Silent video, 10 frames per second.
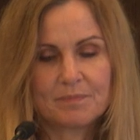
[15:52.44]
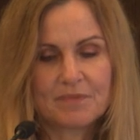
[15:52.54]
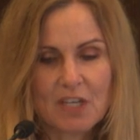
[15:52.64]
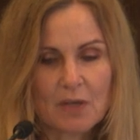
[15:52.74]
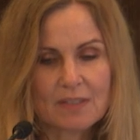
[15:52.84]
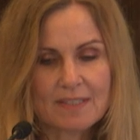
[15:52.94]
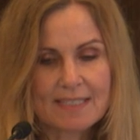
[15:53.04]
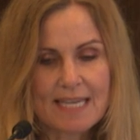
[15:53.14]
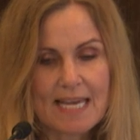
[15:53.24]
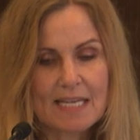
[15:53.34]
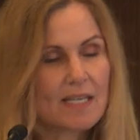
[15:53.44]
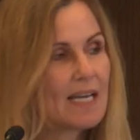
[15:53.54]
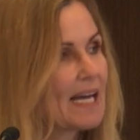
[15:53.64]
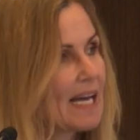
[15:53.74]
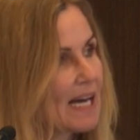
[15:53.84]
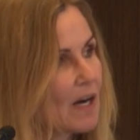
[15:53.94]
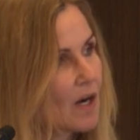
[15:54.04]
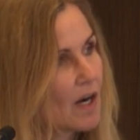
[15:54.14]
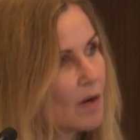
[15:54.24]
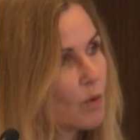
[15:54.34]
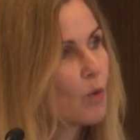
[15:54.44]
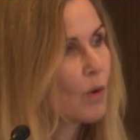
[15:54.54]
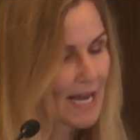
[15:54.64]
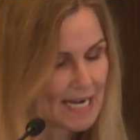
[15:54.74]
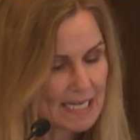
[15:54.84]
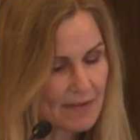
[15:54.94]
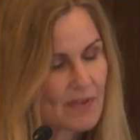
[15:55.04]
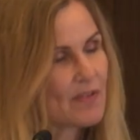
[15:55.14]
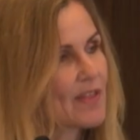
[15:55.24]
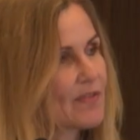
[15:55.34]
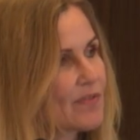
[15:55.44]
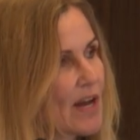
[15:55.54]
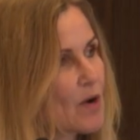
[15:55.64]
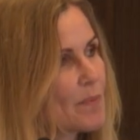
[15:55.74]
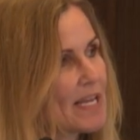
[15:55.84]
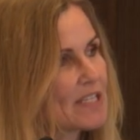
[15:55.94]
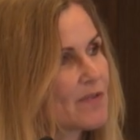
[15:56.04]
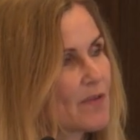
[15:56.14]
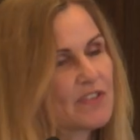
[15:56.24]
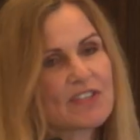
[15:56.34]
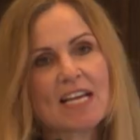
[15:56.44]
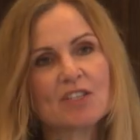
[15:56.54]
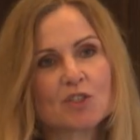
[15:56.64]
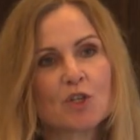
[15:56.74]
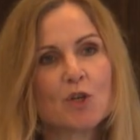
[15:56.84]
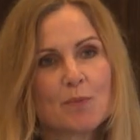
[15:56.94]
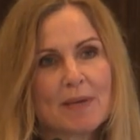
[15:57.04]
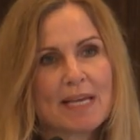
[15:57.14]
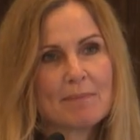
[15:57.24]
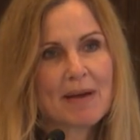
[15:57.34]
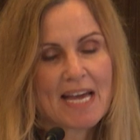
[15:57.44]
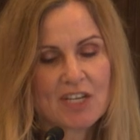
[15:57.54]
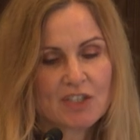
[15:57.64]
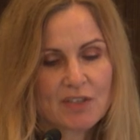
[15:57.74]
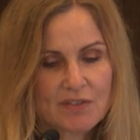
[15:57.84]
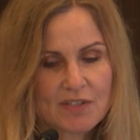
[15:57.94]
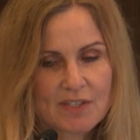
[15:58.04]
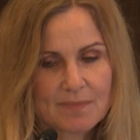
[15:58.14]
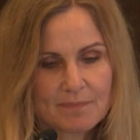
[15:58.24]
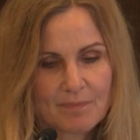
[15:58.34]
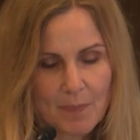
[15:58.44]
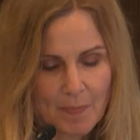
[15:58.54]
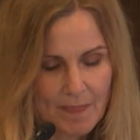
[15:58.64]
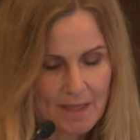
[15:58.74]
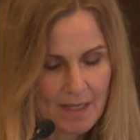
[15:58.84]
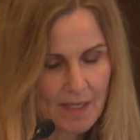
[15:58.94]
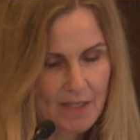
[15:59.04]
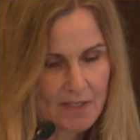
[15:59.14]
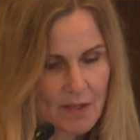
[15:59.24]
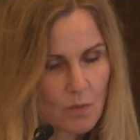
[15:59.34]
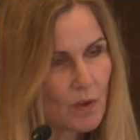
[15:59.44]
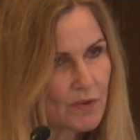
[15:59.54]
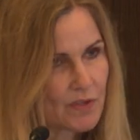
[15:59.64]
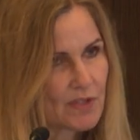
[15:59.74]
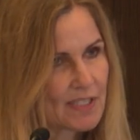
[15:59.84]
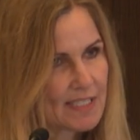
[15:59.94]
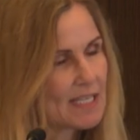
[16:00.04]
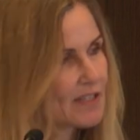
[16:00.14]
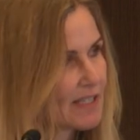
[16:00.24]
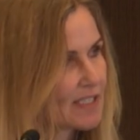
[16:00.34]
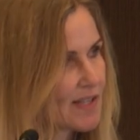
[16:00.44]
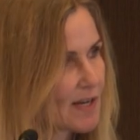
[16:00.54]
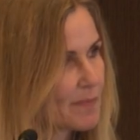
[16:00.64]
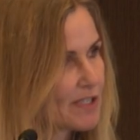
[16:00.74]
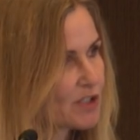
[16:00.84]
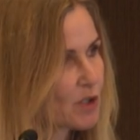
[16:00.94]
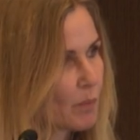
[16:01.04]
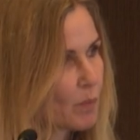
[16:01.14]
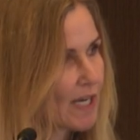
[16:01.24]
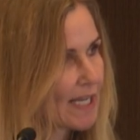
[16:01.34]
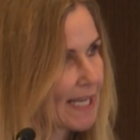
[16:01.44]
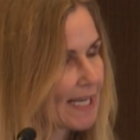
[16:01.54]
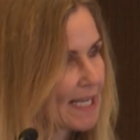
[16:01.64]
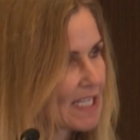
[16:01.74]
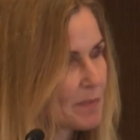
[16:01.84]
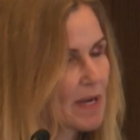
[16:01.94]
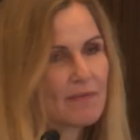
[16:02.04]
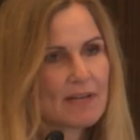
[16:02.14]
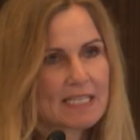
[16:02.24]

total skin, or any of the therapies for stage 2B patients. So once the skin-directed therapies stop working, it's perfectly